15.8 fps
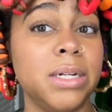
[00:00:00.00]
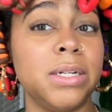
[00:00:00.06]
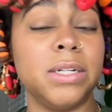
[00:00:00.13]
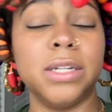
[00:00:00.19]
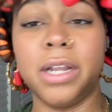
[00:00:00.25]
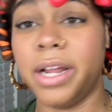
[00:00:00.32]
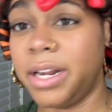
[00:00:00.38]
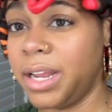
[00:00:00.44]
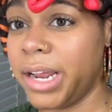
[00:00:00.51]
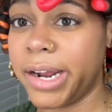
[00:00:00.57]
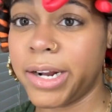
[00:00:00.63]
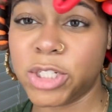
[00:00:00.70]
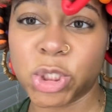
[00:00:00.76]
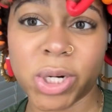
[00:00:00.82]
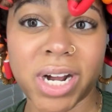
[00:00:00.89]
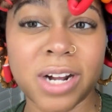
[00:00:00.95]
Let it air
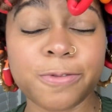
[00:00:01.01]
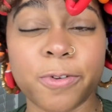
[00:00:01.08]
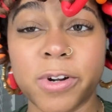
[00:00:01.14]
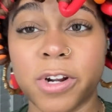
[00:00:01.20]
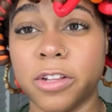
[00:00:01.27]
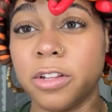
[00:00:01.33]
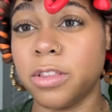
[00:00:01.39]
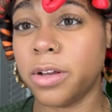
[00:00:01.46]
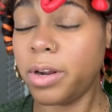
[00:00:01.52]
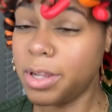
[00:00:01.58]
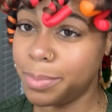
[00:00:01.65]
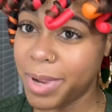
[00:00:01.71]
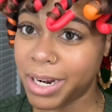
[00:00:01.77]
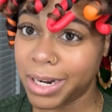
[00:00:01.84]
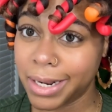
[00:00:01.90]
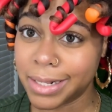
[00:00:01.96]
dry for another 30
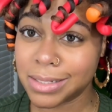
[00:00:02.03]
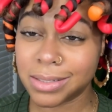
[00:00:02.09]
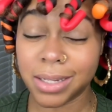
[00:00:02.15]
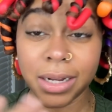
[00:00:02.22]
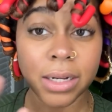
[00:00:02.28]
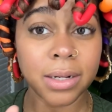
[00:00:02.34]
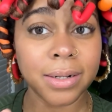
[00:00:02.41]
minutes.